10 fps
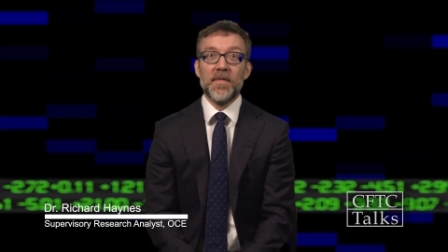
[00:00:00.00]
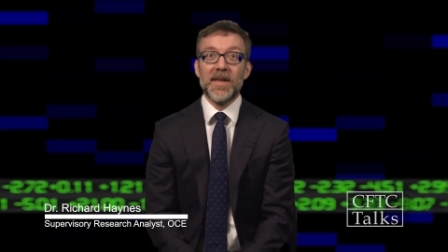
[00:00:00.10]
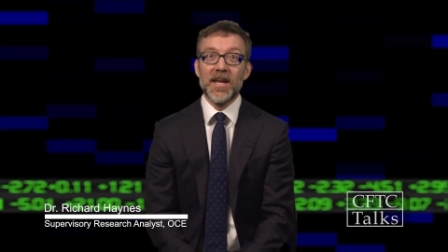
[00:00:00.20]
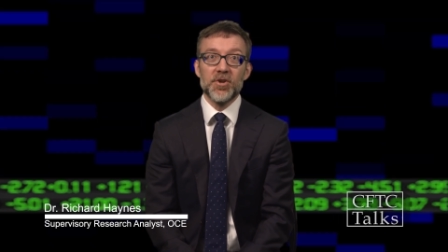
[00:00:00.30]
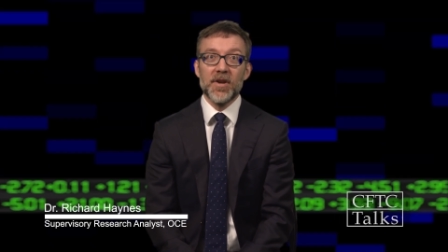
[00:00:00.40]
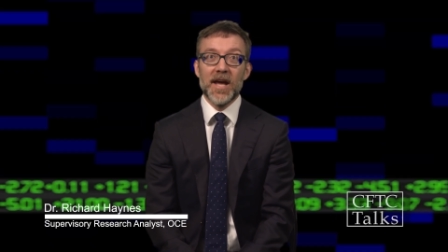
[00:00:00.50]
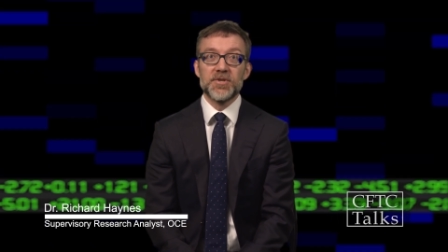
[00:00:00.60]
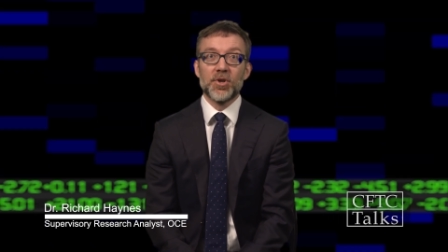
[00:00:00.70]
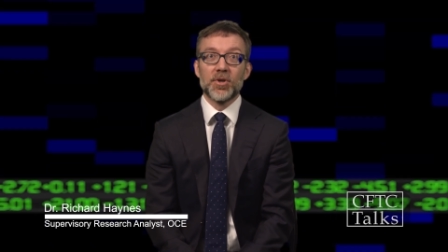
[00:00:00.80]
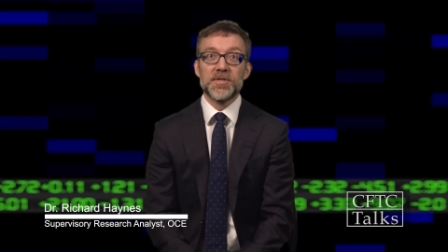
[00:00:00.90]
the
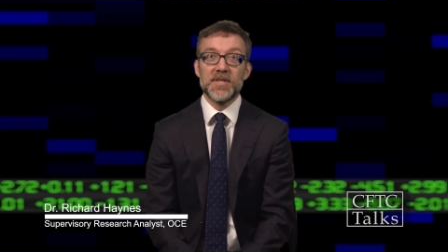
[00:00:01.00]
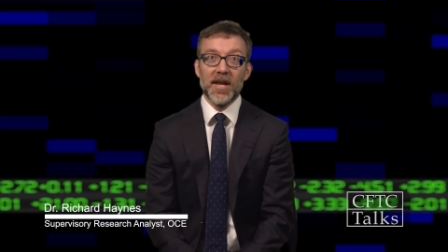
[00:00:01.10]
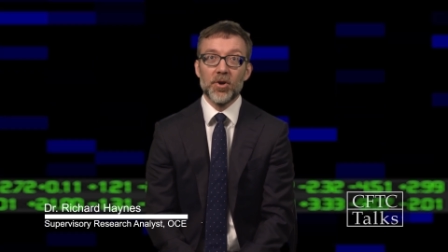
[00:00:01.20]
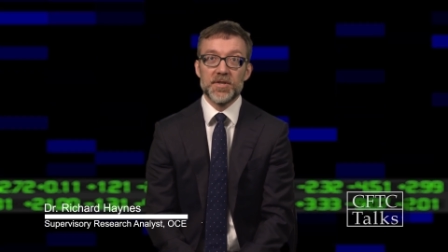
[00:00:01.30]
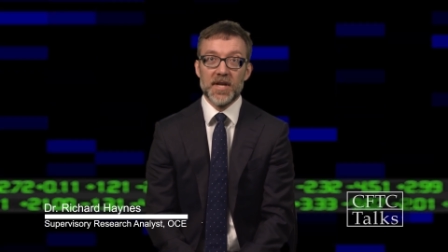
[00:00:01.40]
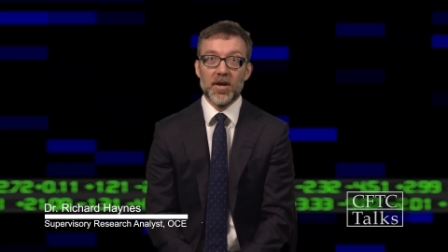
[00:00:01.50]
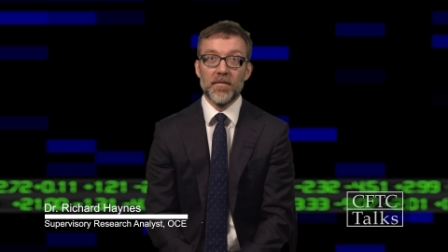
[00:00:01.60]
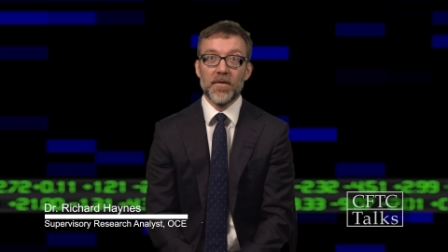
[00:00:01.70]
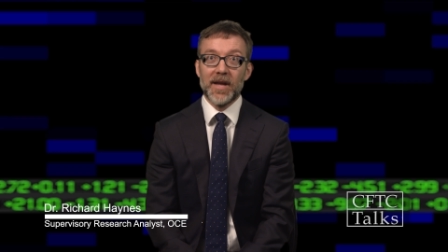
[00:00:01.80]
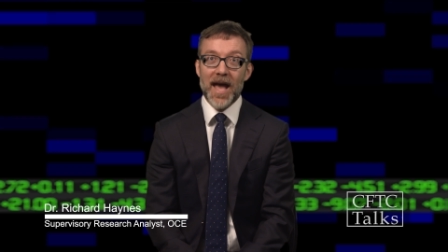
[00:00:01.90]
international standard setter
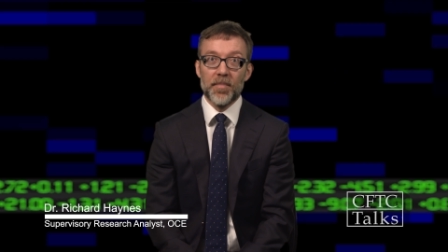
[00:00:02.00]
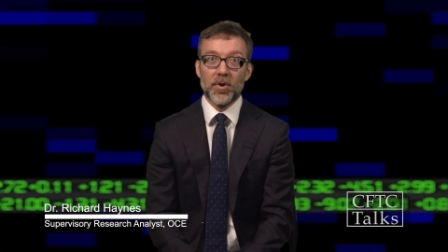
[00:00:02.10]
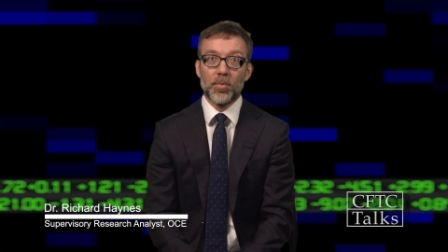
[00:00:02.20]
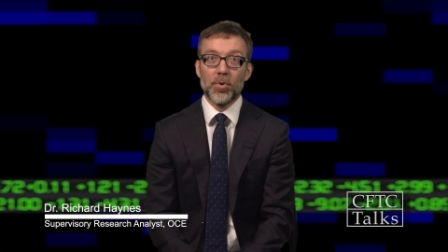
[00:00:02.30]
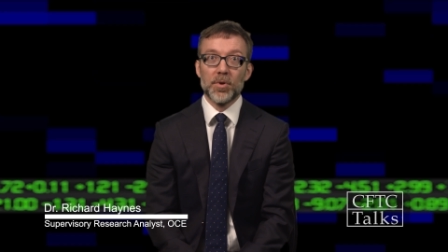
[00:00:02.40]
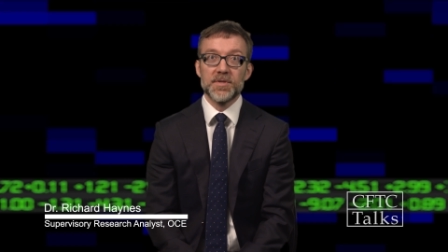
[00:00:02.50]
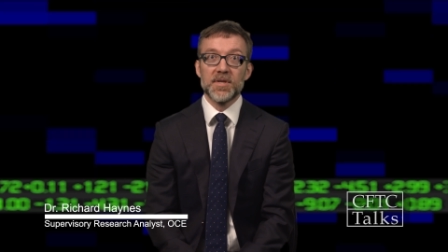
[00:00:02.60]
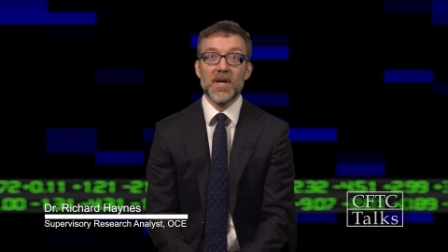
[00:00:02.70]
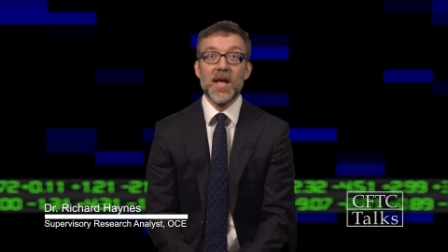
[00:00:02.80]
for capital rules,